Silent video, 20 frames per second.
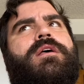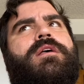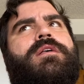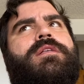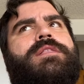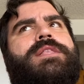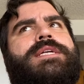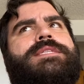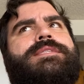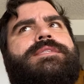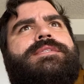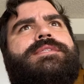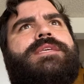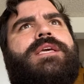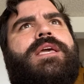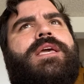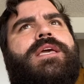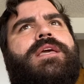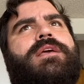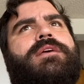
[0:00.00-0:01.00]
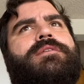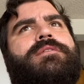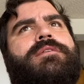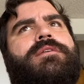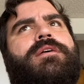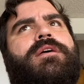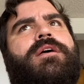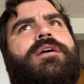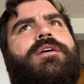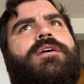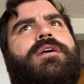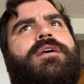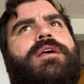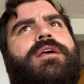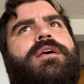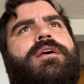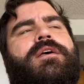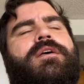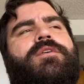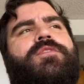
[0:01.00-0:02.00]
let's see,
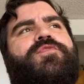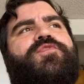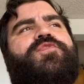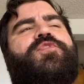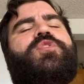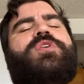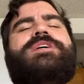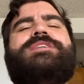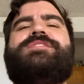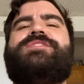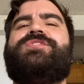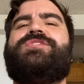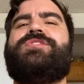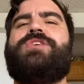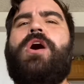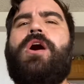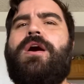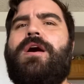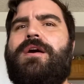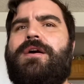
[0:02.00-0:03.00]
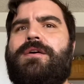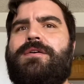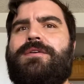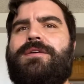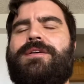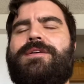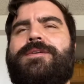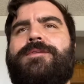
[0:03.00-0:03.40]
for a song,